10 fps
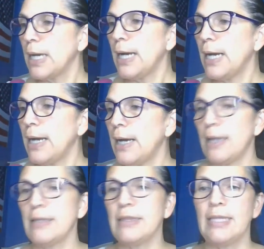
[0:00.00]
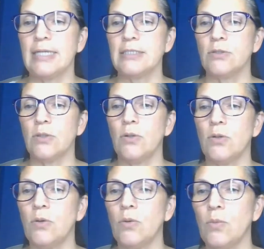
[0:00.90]
That's
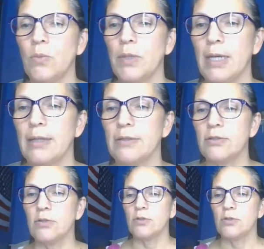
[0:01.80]
all we had to